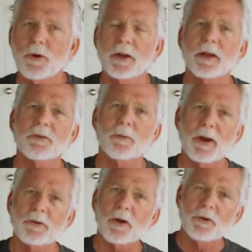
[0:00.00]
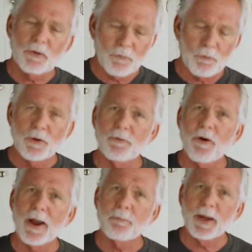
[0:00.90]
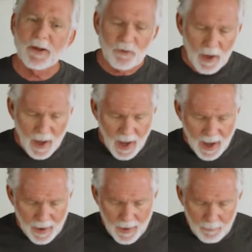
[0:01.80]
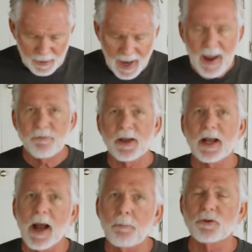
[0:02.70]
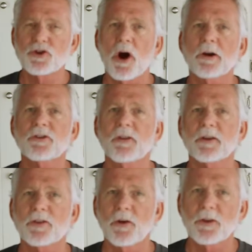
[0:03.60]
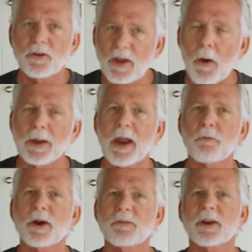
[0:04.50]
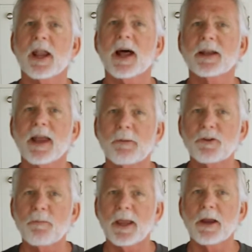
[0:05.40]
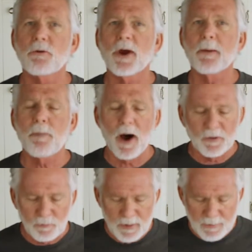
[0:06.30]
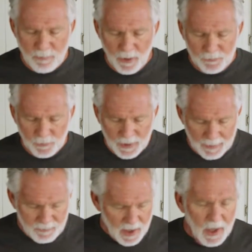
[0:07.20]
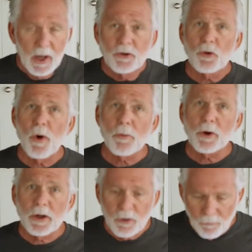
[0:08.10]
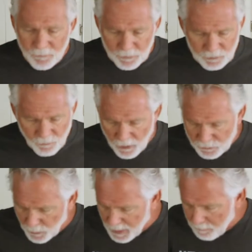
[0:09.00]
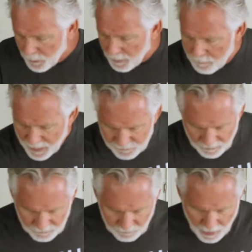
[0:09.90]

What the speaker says: it in here. Sometimes I'll use it for refried beans. But I have like a couple jars of this, so this is how I get rid of it a lot of times, is making Grandpa's meatballs, okay? So what we're gonna do first of all is we're gonna put a bunch of this